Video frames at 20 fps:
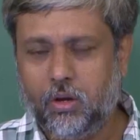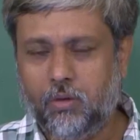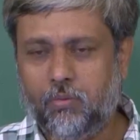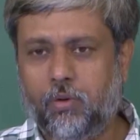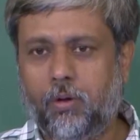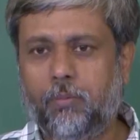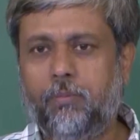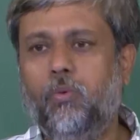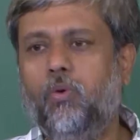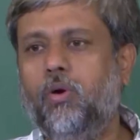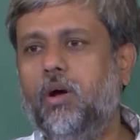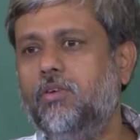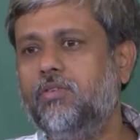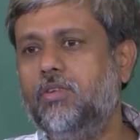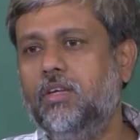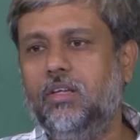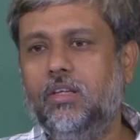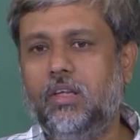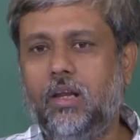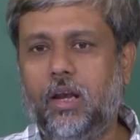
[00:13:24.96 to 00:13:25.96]
for
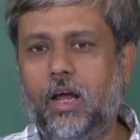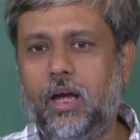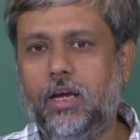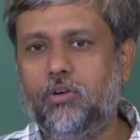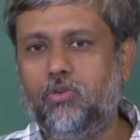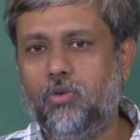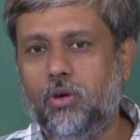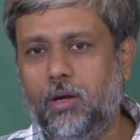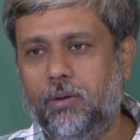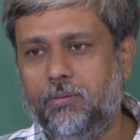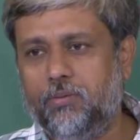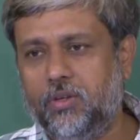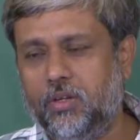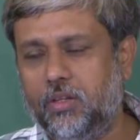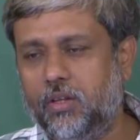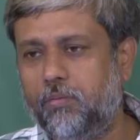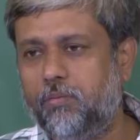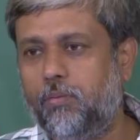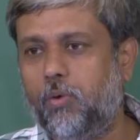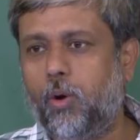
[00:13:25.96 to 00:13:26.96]
focusing the light waves
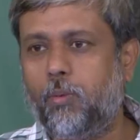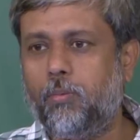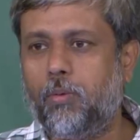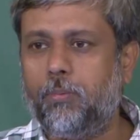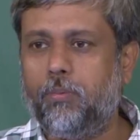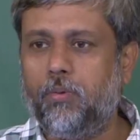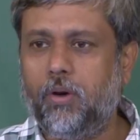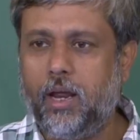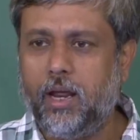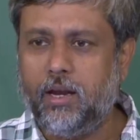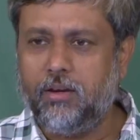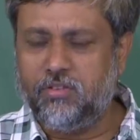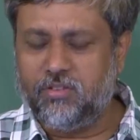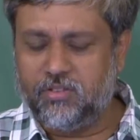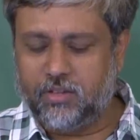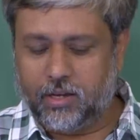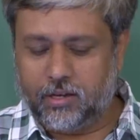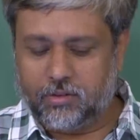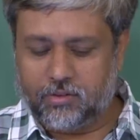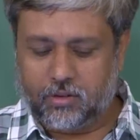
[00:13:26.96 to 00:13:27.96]
in the form of
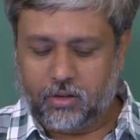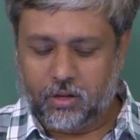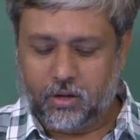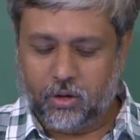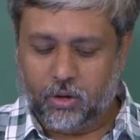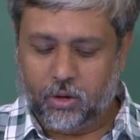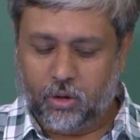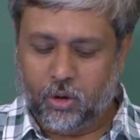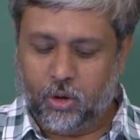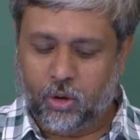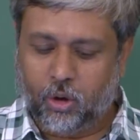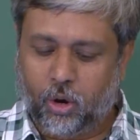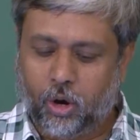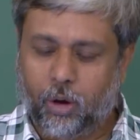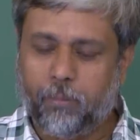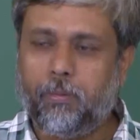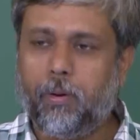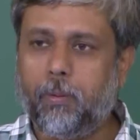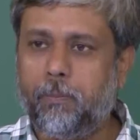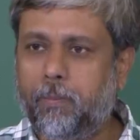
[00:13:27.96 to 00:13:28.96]
lenses
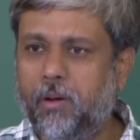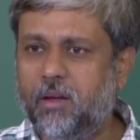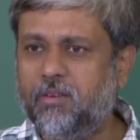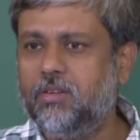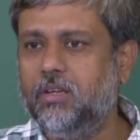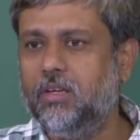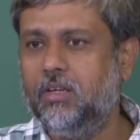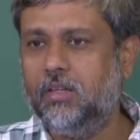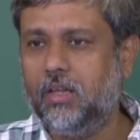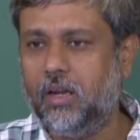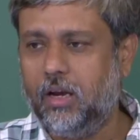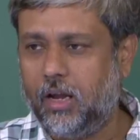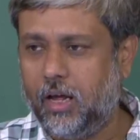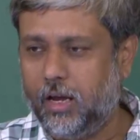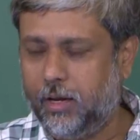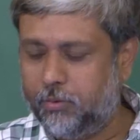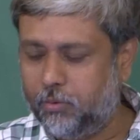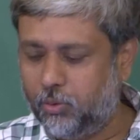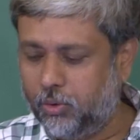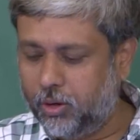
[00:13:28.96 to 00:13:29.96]
or for passing the
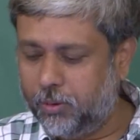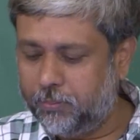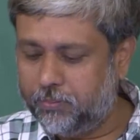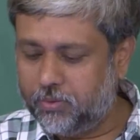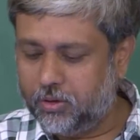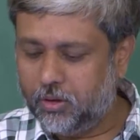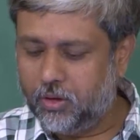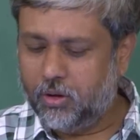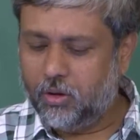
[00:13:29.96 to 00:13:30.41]
light waves